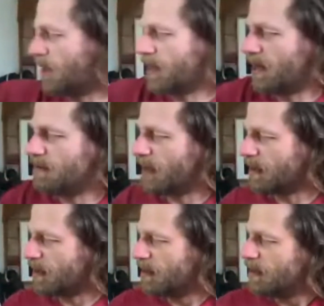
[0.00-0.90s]
So I kind of
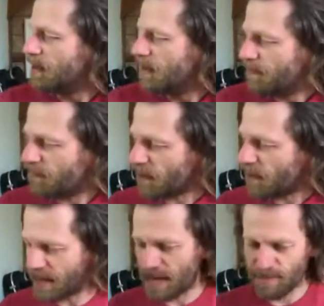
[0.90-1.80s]
like,
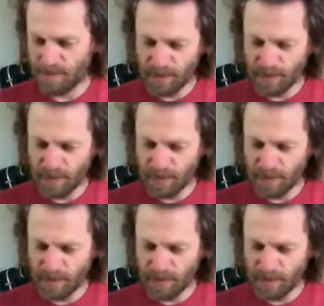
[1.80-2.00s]
fucking hell, I'm